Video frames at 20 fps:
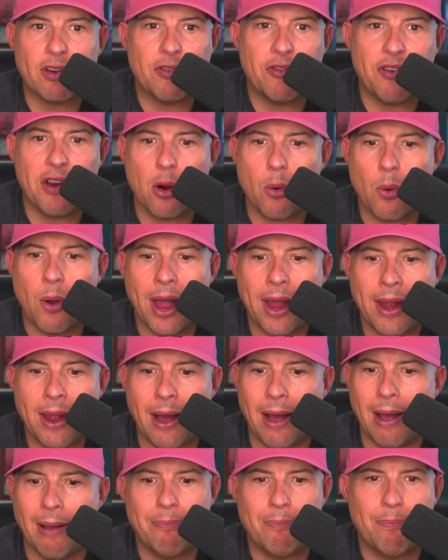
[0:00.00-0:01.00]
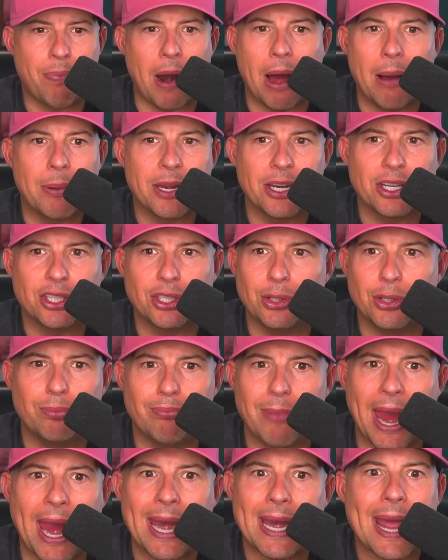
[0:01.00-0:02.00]
fairway, I'm probably going to shoot
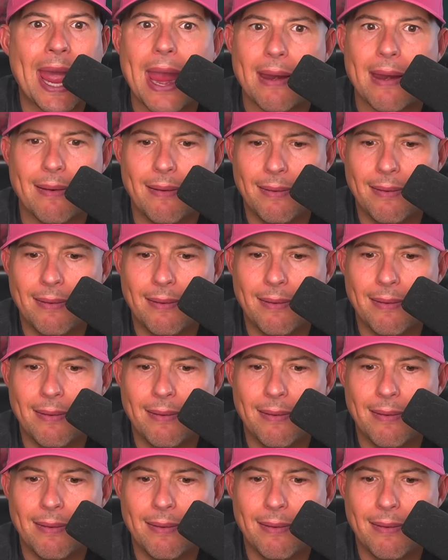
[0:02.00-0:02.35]
88.